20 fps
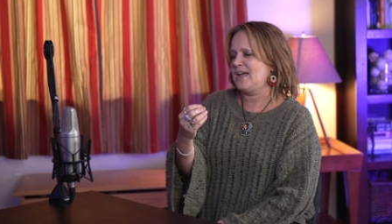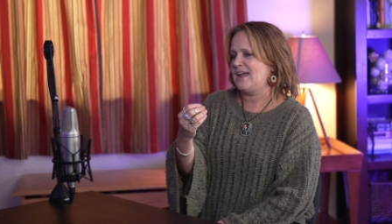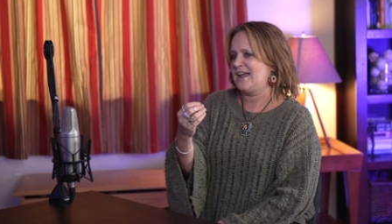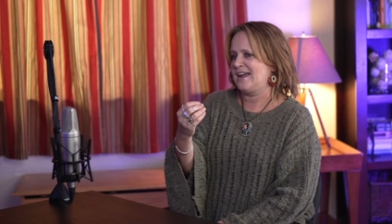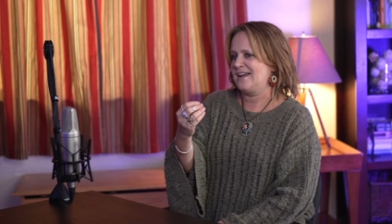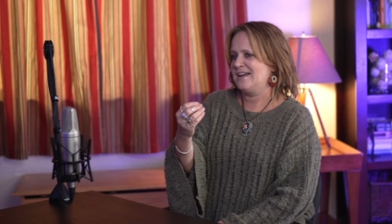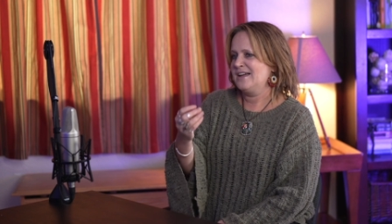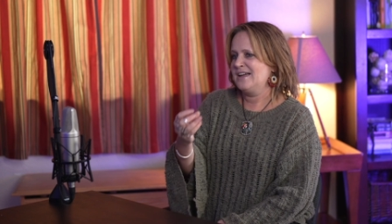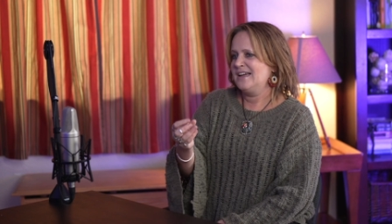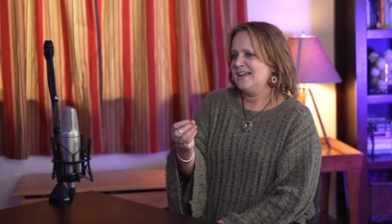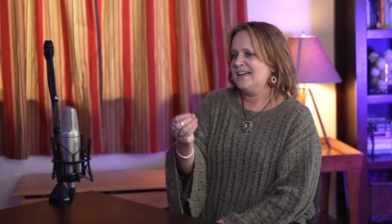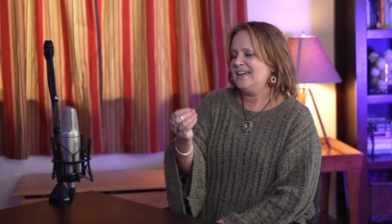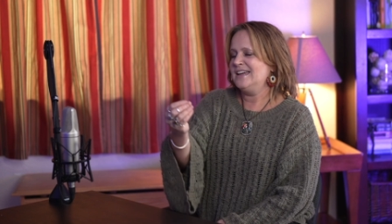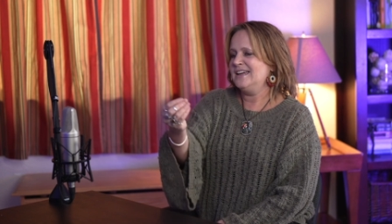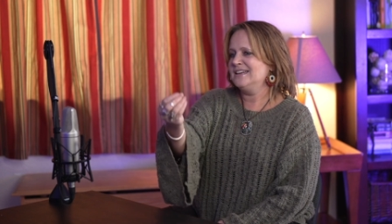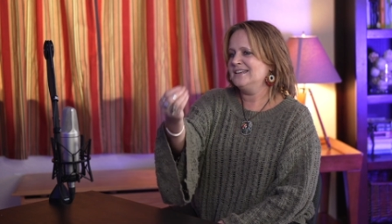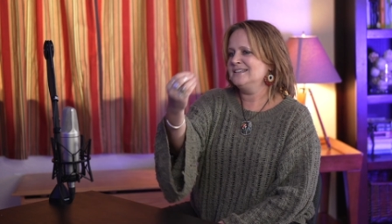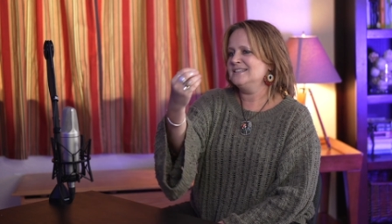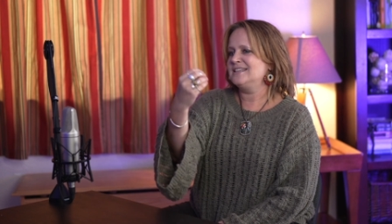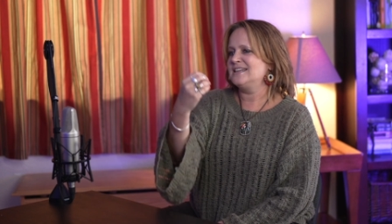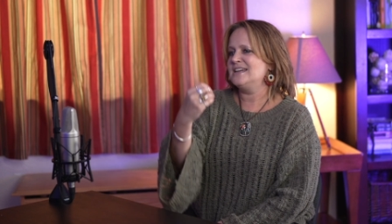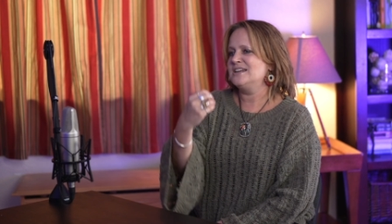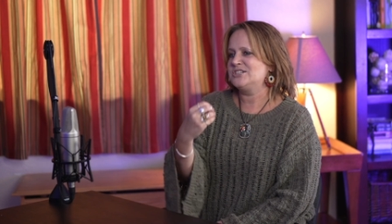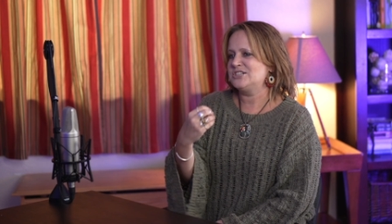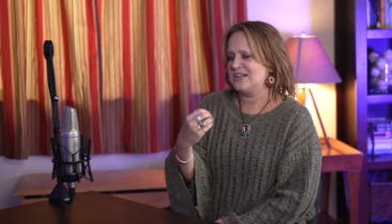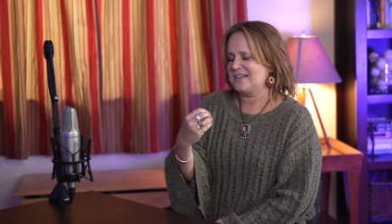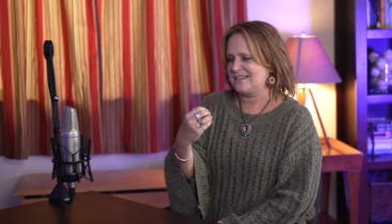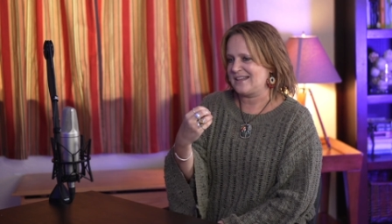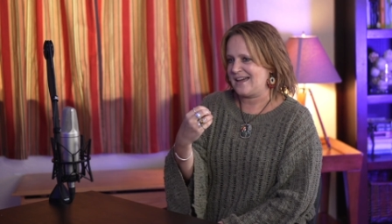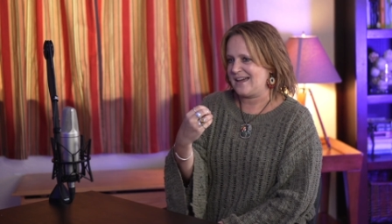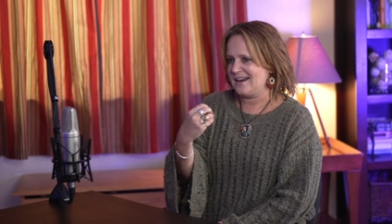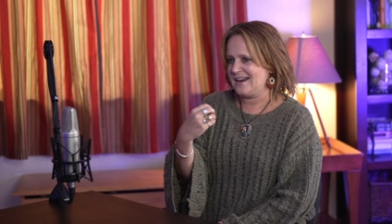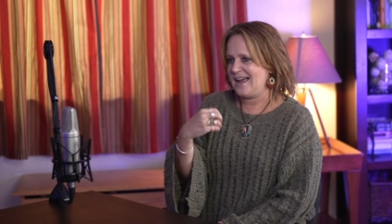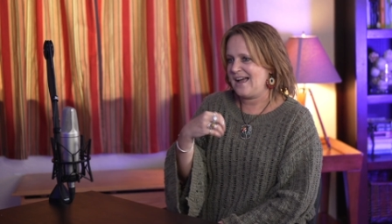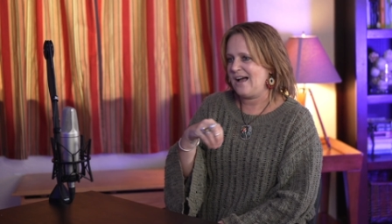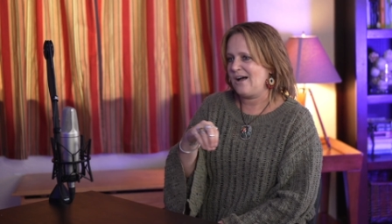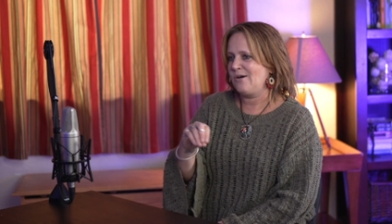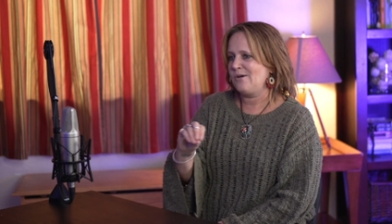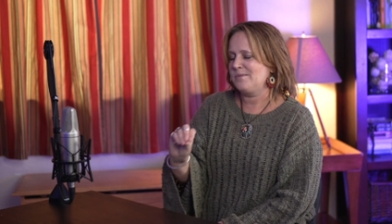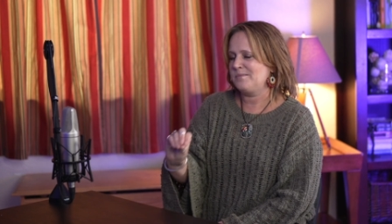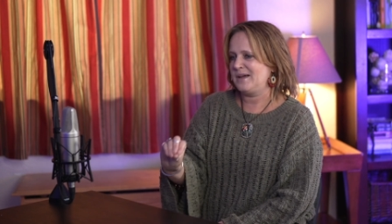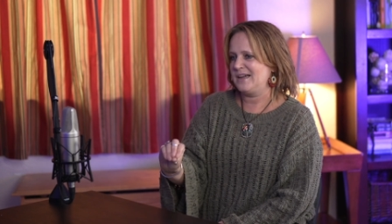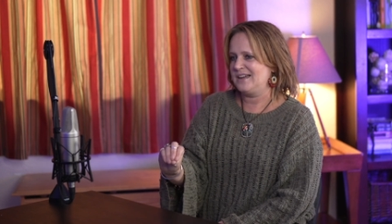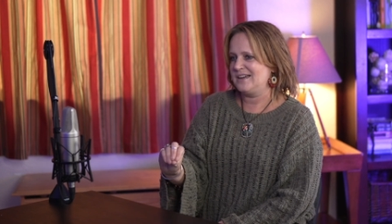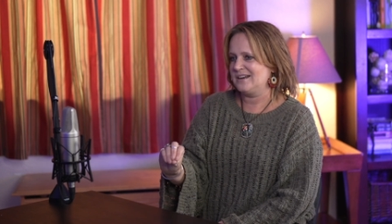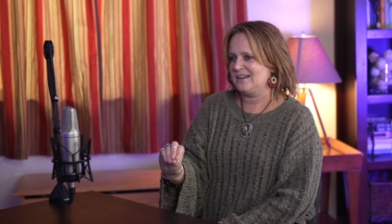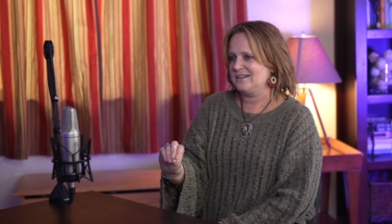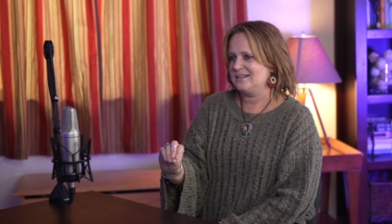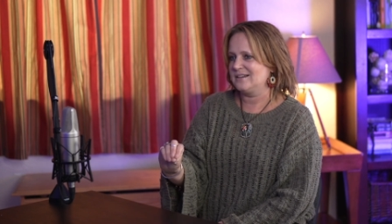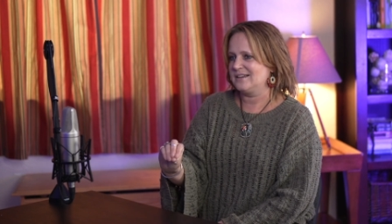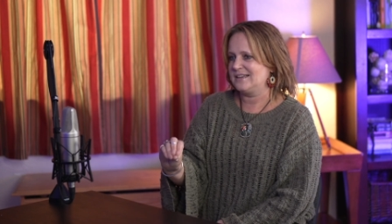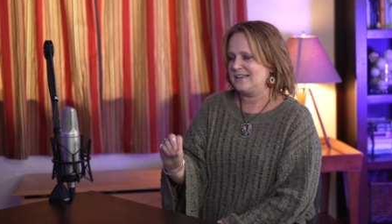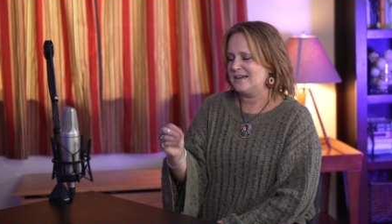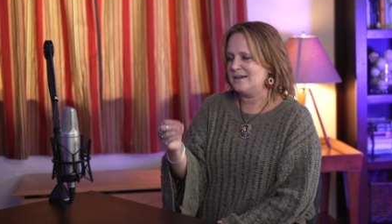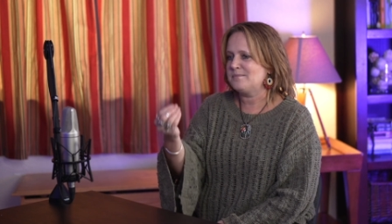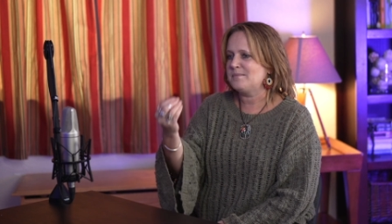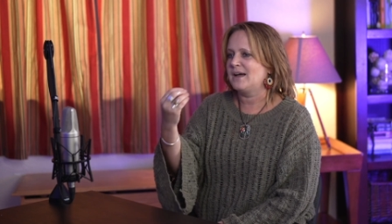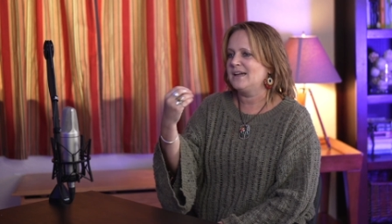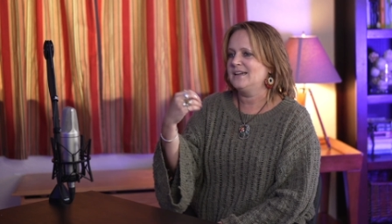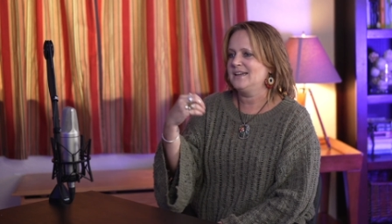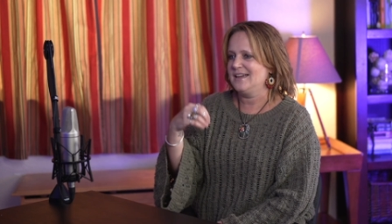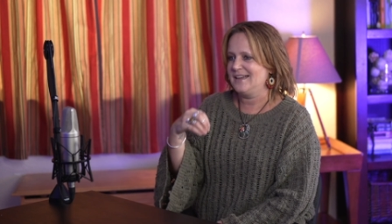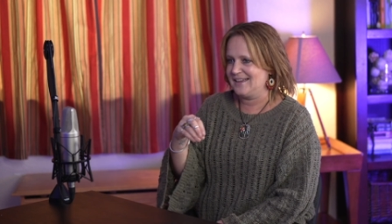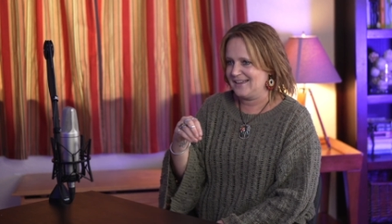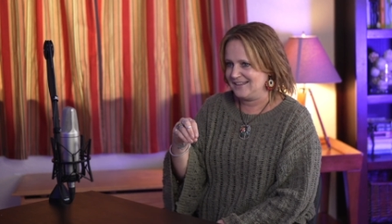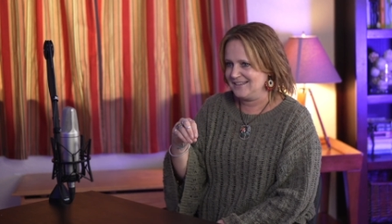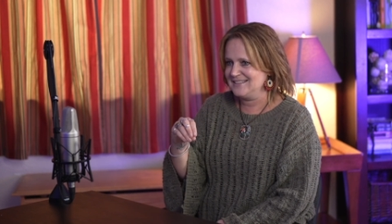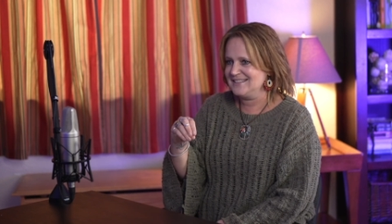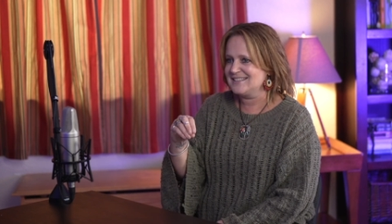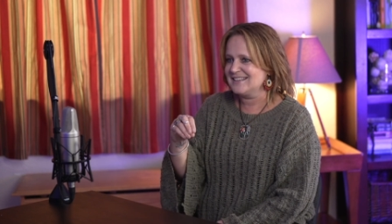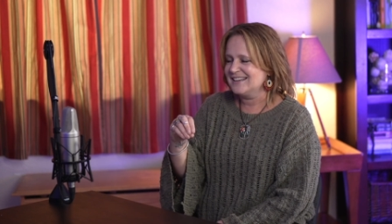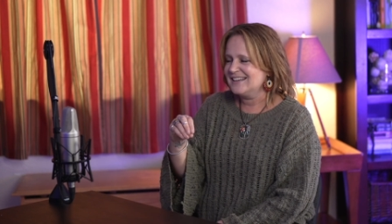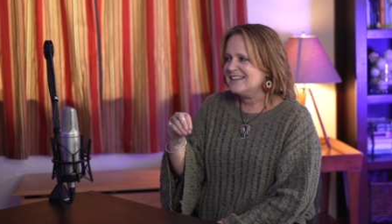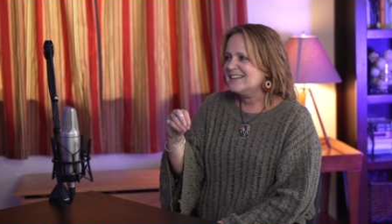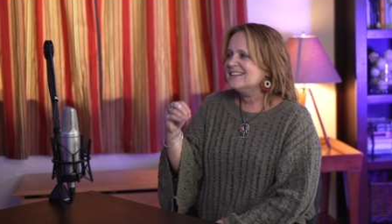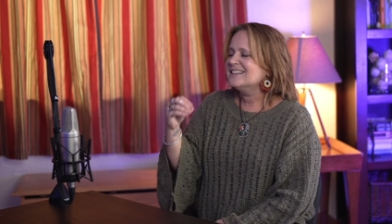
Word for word: okay in teaching that how am i going to get my kids